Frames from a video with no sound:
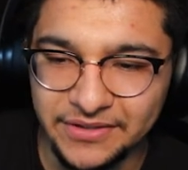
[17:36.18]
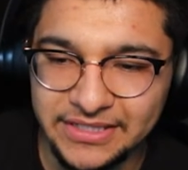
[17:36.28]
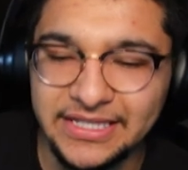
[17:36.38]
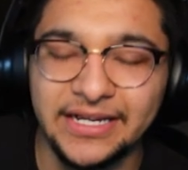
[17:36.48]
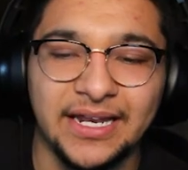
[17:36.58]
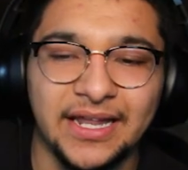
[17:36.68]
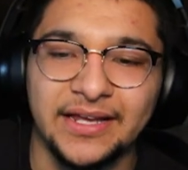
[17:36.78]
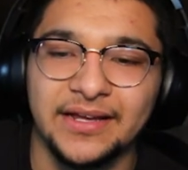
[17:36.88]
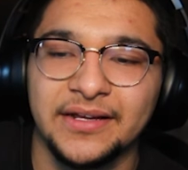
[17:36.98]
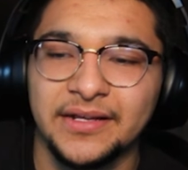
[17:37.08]
only thing I
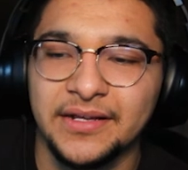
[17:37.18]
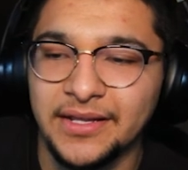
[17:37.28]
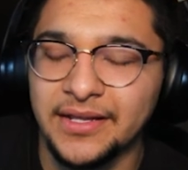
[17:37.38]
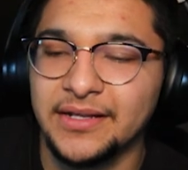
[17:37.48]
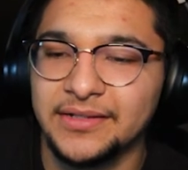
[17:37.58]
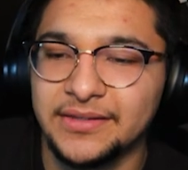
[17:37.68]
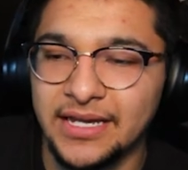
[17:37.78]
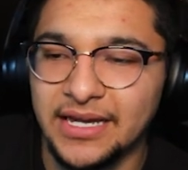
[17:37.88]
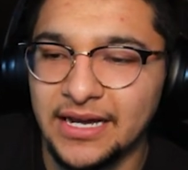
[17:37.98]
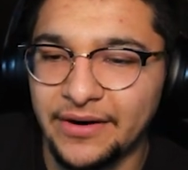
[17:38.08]
like
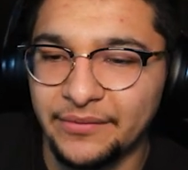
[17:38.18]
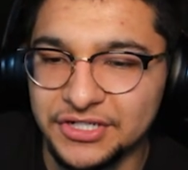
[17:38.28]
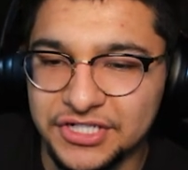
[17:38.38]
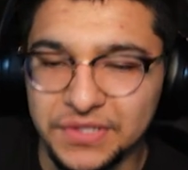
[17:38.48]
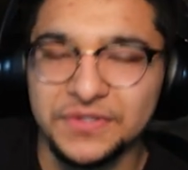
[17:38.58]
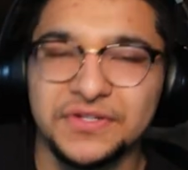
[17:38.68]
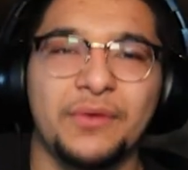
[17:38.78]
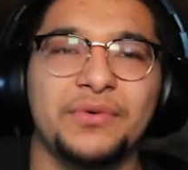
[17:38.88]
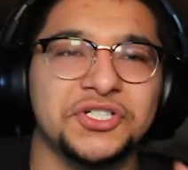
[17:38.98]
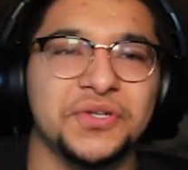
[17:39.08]
that I want to show, so I
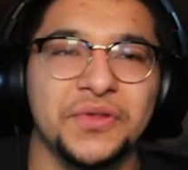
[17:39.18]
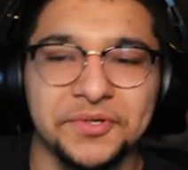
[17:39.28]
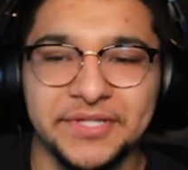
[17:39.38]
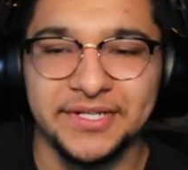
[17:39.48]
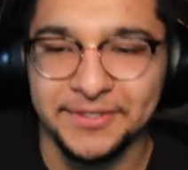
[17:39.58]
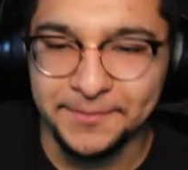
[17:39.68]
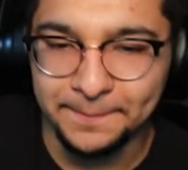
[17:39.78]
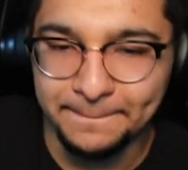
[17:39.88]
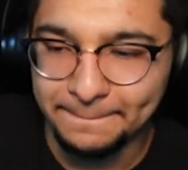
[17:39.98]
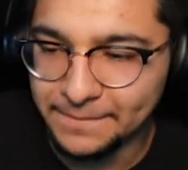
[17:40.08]
want to show the whole thing.
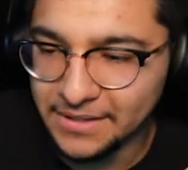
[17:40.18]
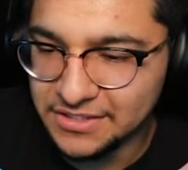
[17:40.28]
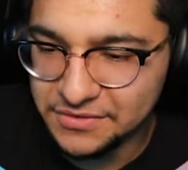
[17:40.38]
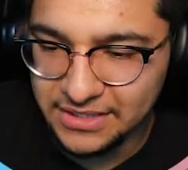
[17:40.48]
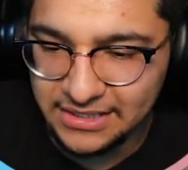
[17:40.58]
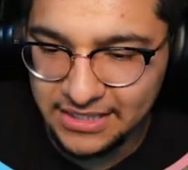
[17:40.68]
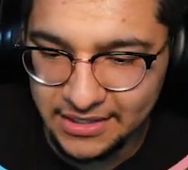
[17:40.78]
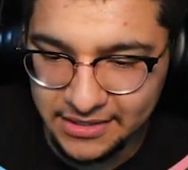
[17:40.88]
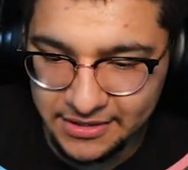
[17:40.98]
This was, I think,